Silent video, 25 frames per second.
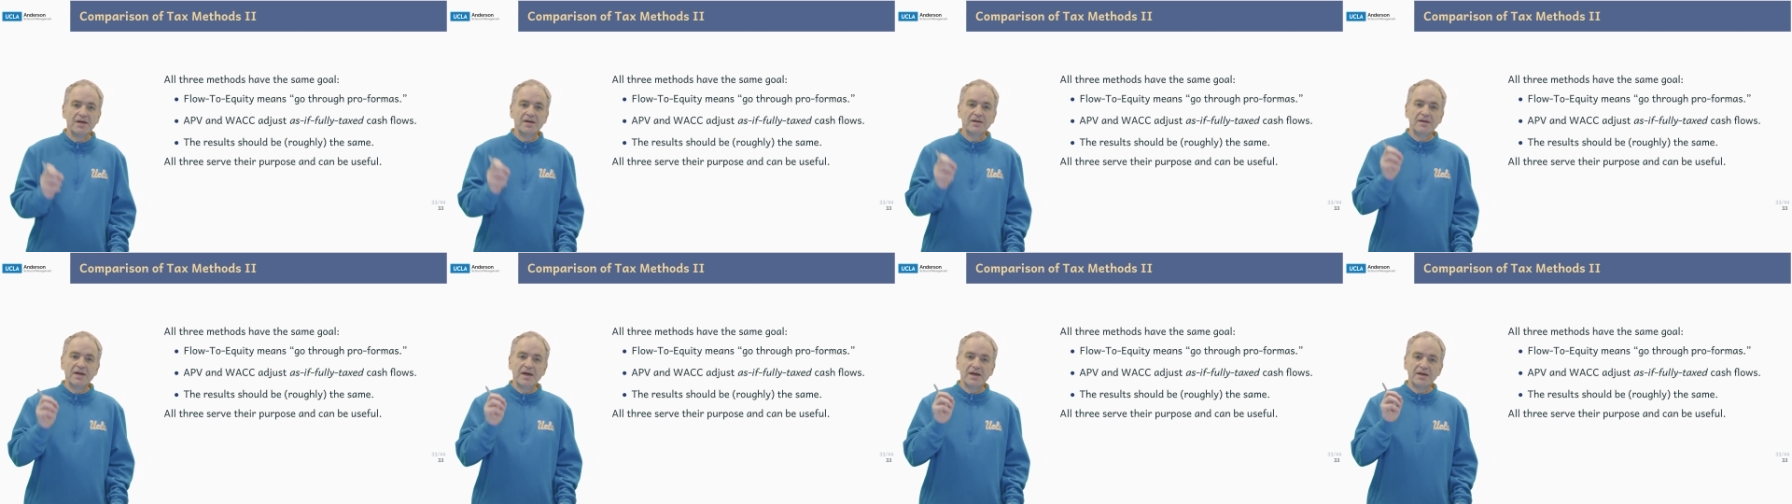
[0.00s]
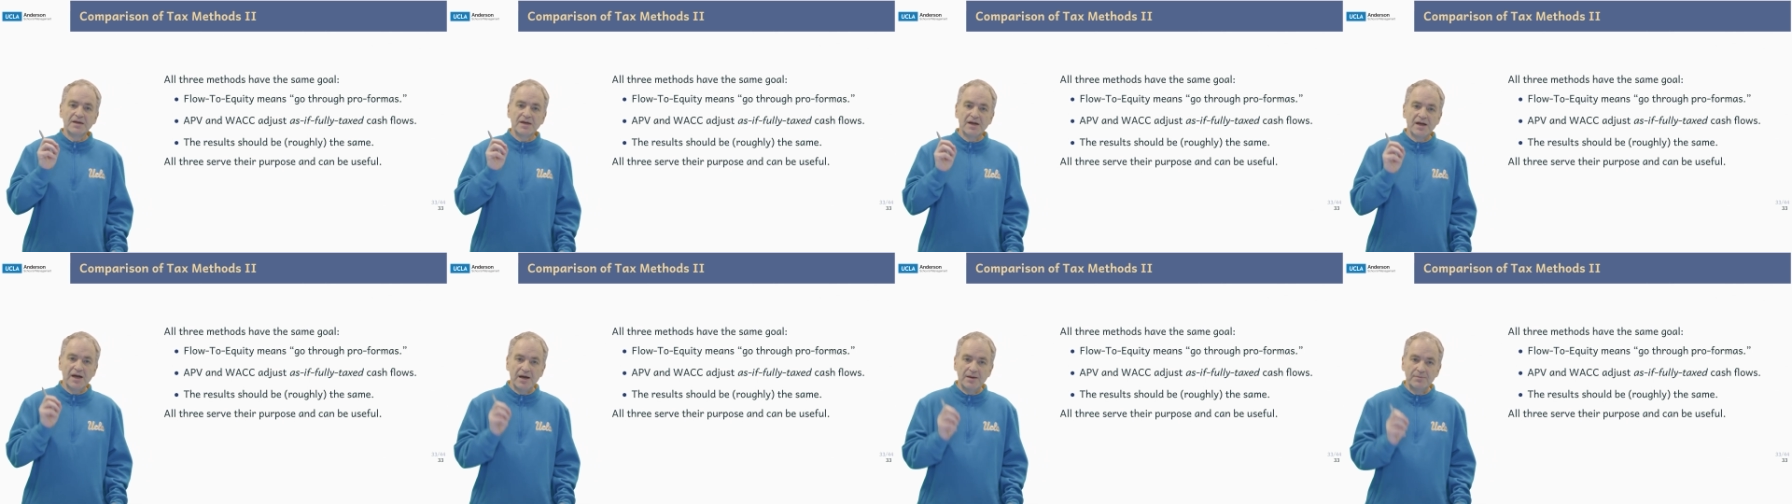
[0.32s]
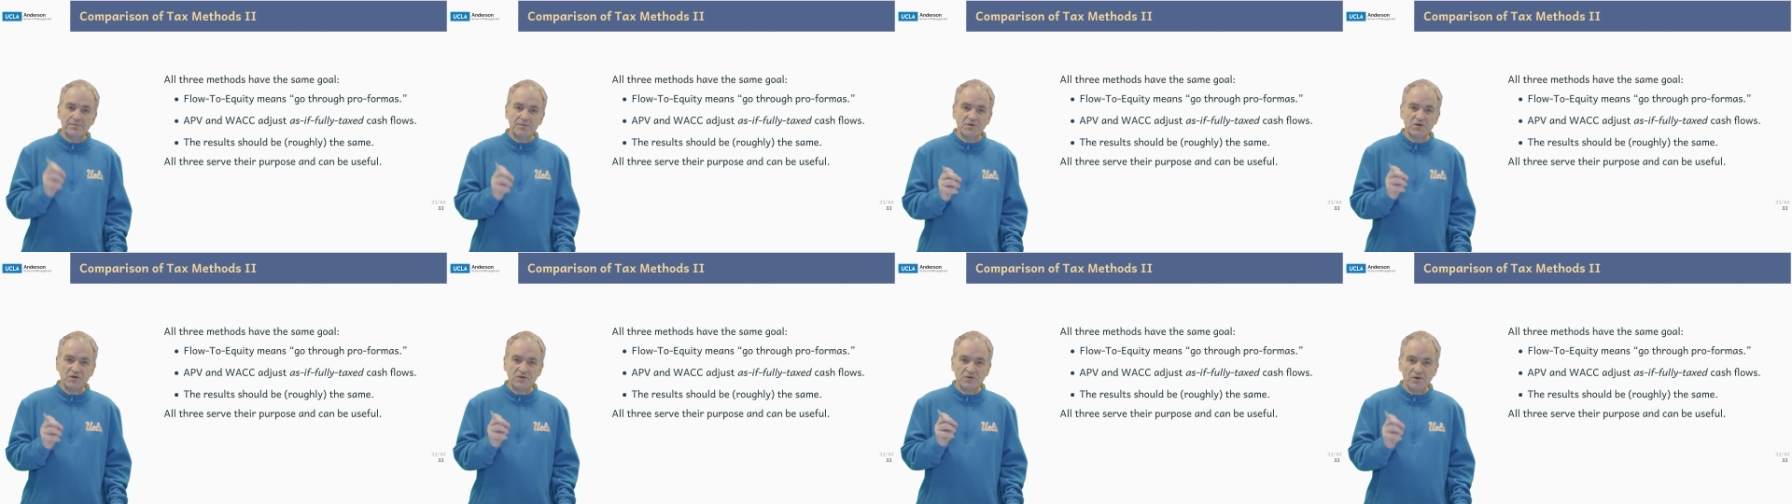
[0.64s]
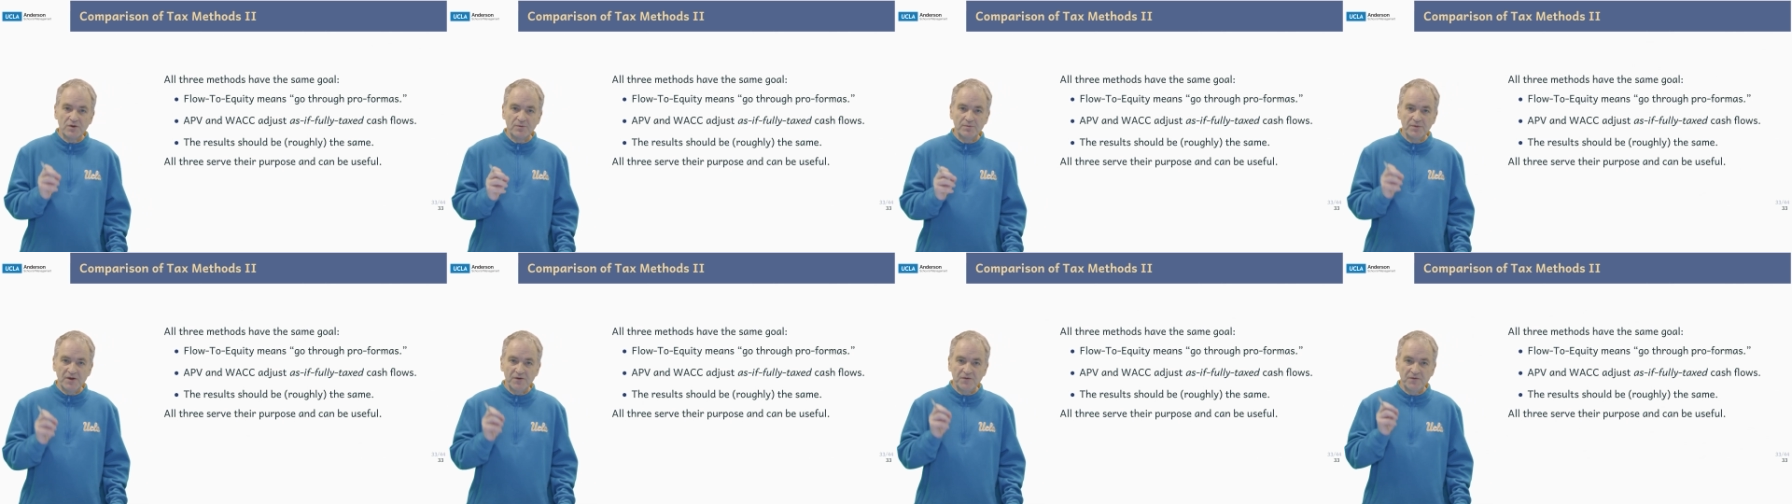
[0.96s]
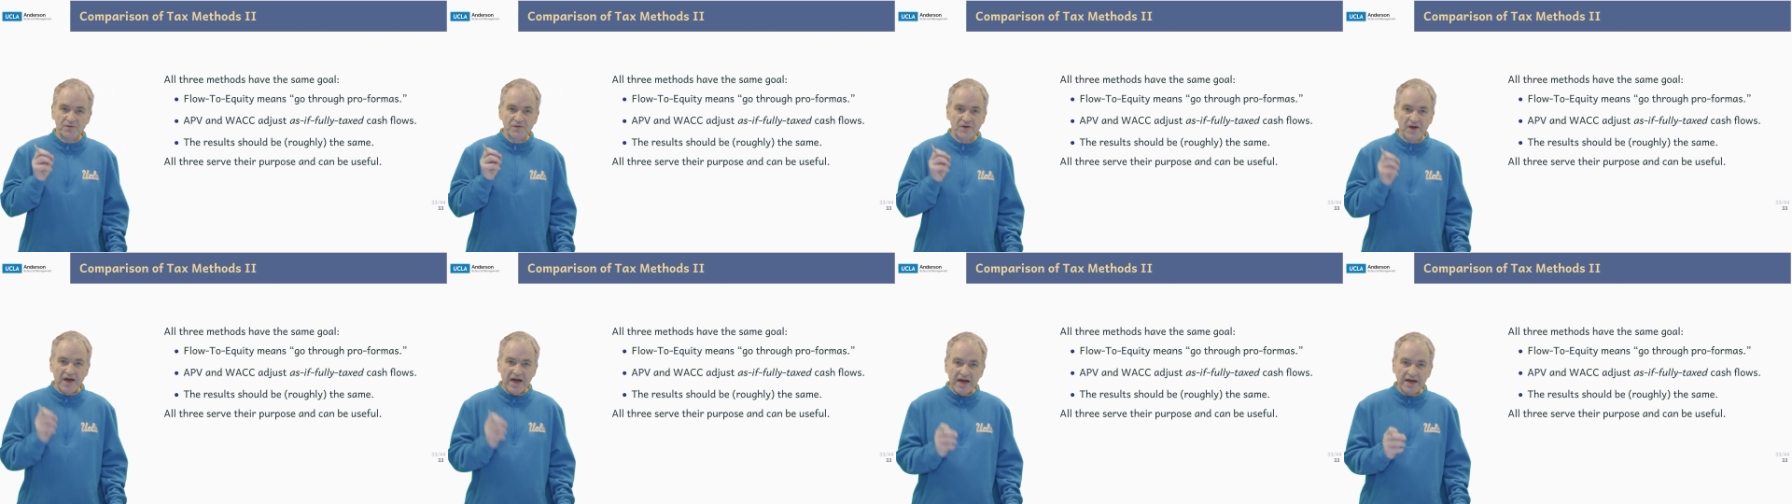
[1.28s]
that comes from the
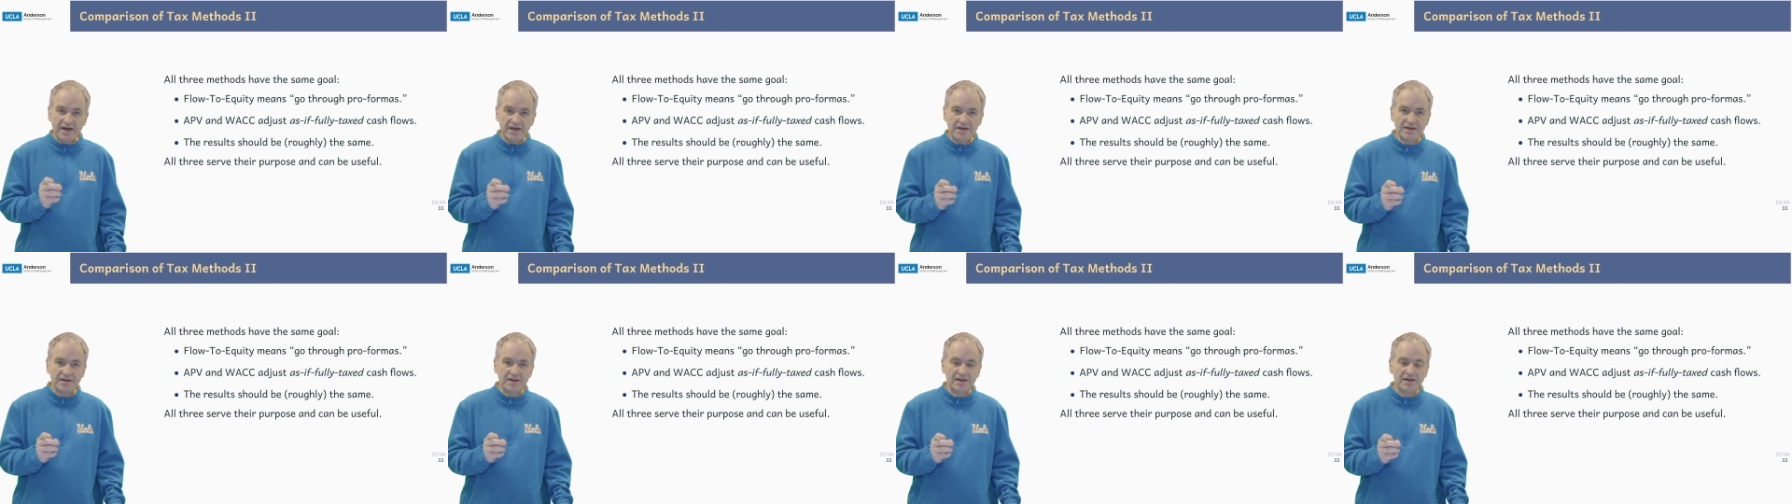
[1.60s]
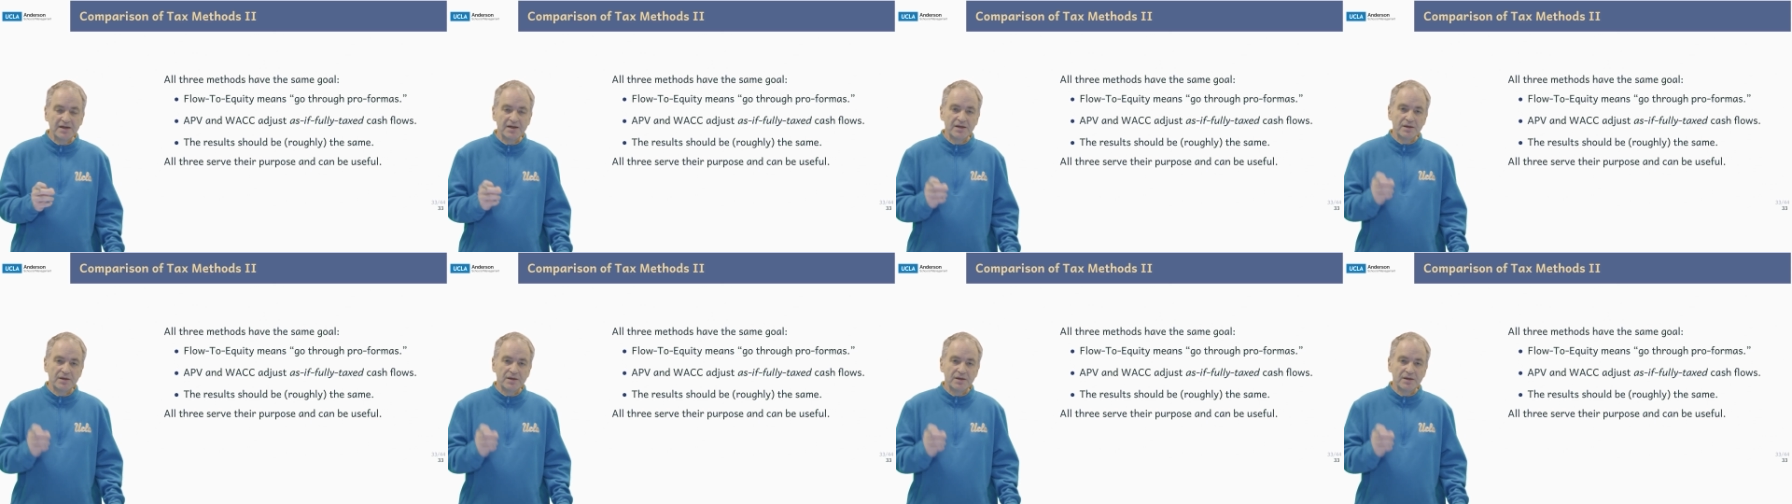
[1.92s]
fact